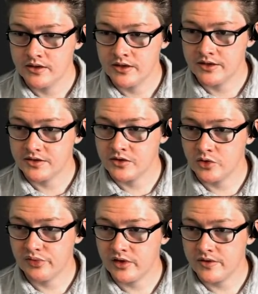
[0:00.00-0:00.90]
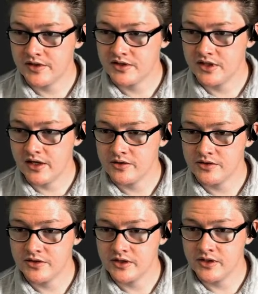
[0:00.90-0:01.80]
let's group all of this together so
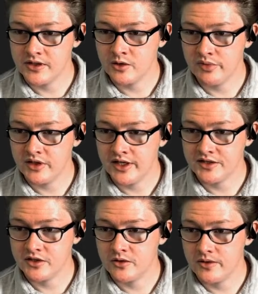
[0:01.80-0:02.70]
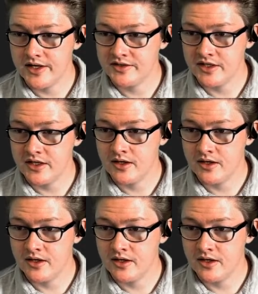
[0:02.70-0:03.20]
it's a little bit less crazy.